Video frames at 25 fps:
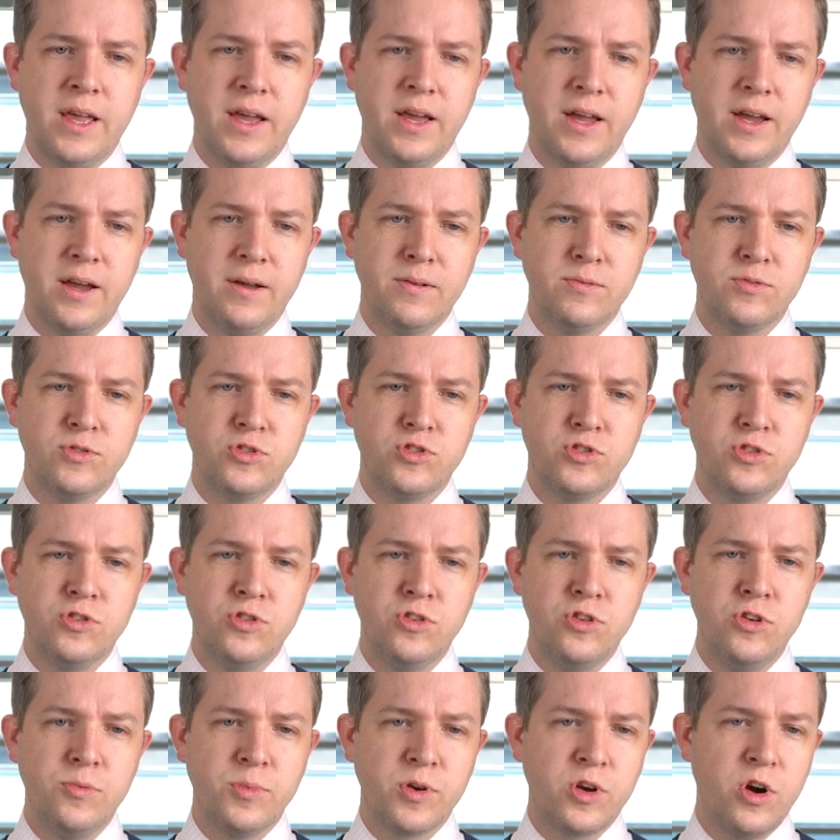Uh,
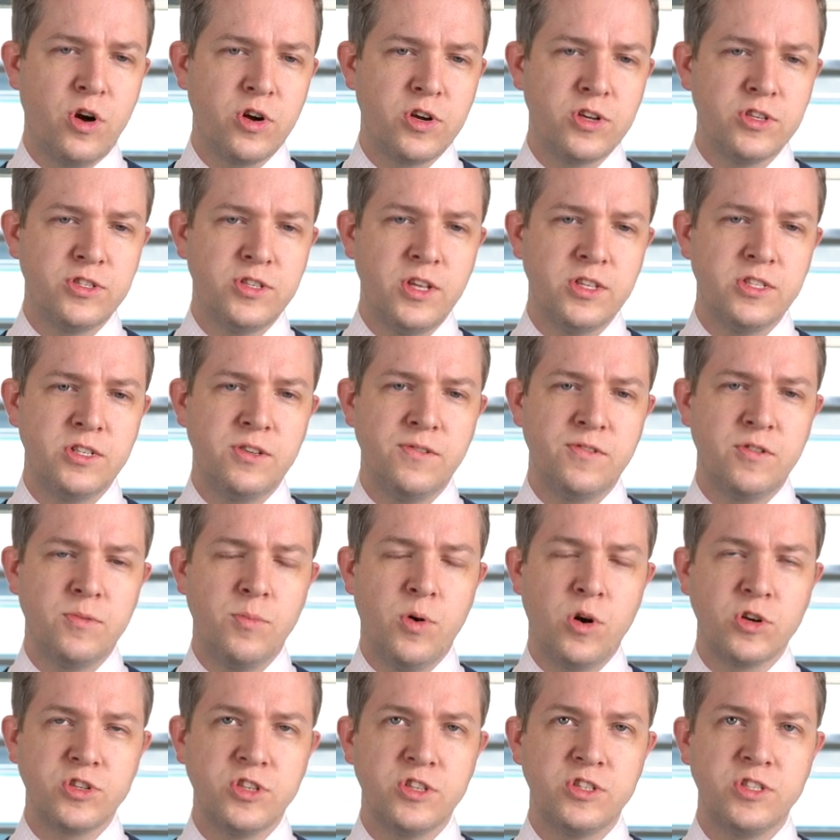um, pneumococcus sensitive to
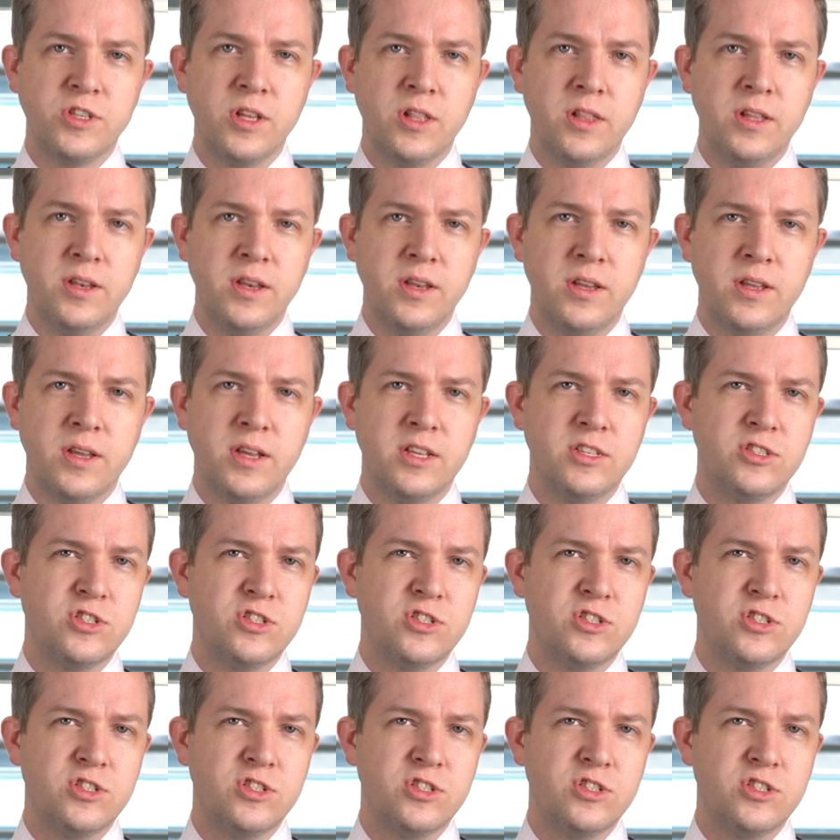amoxicillin